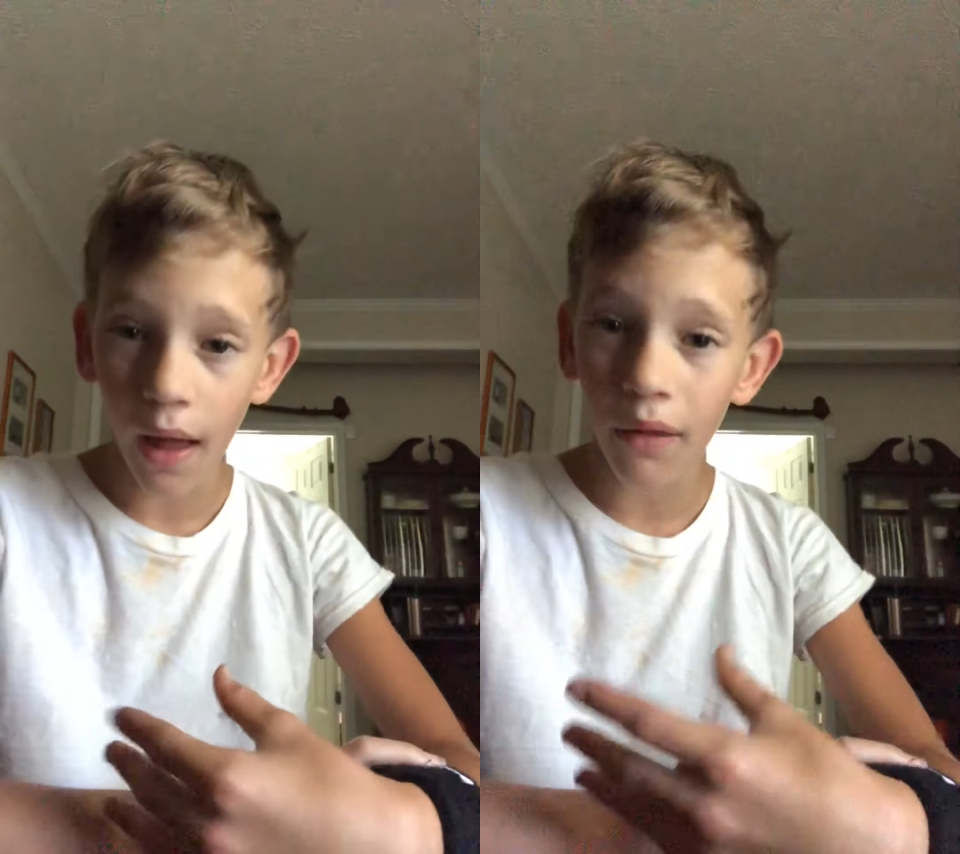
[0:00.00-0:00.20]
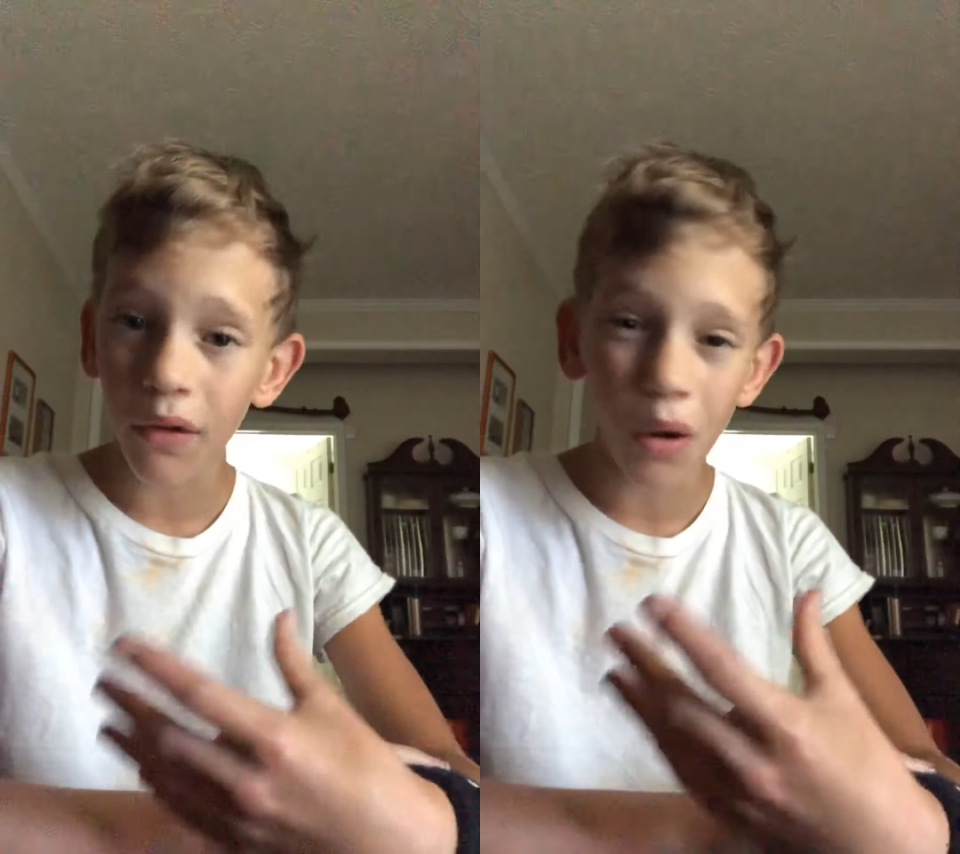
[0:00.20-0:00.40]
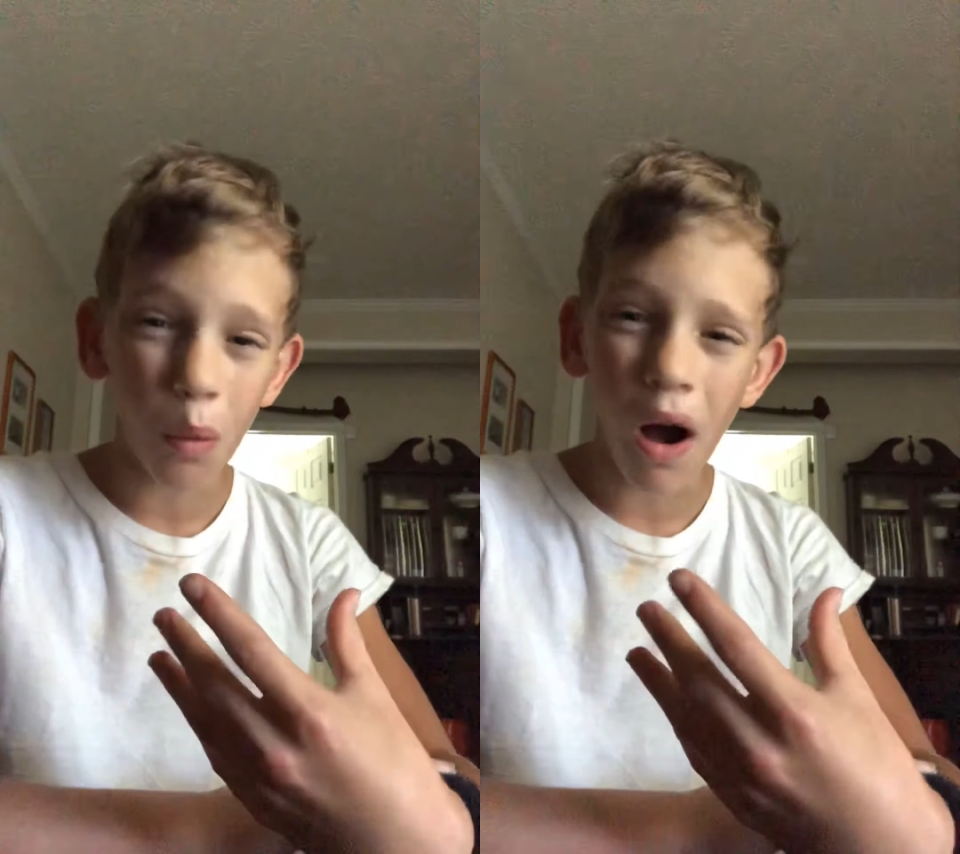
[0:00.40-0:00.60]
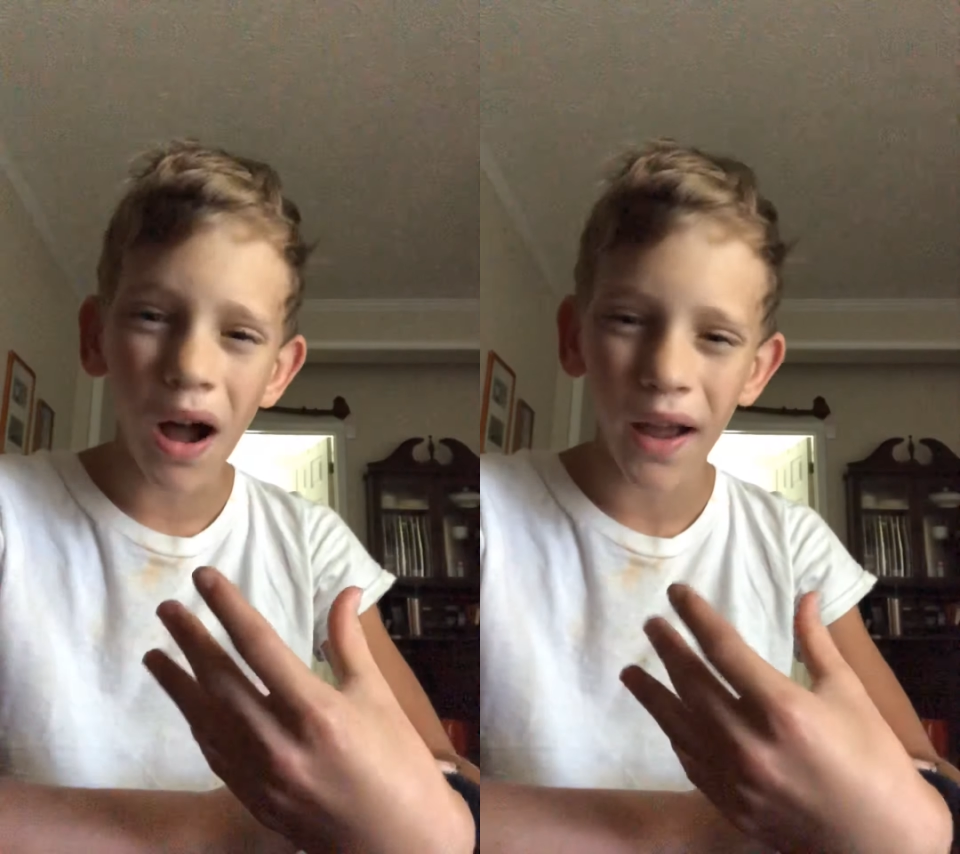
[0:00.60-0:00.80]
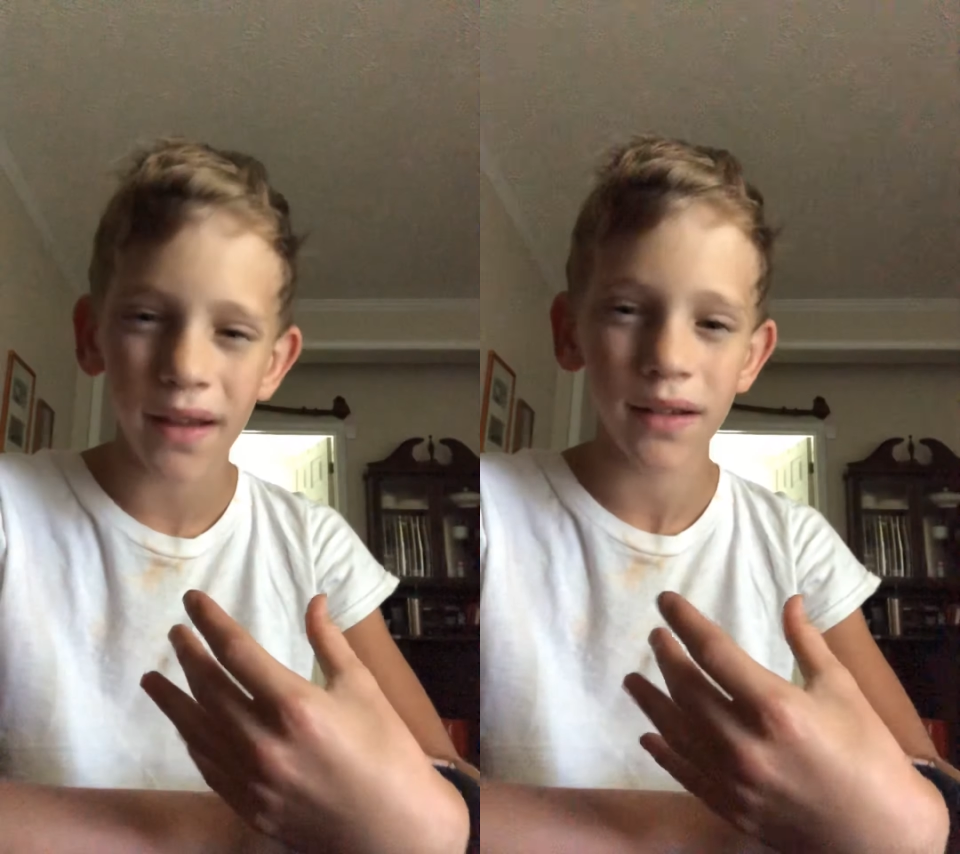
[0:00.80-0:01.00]
I don't know
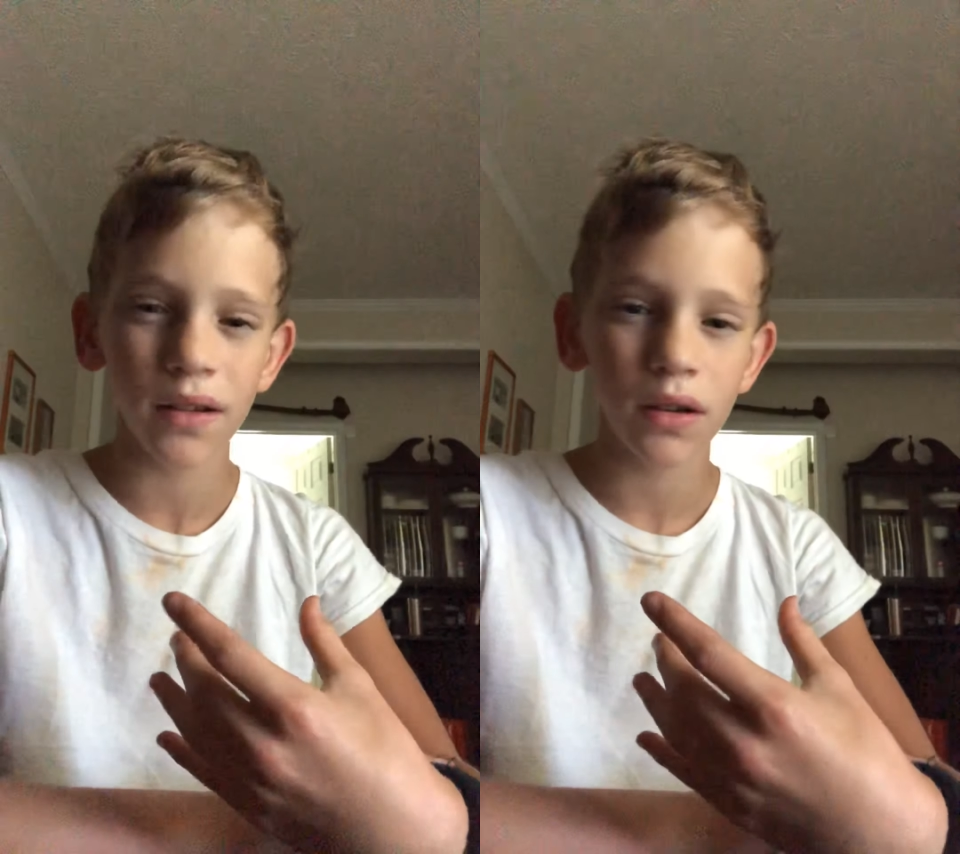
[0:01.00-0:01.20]
why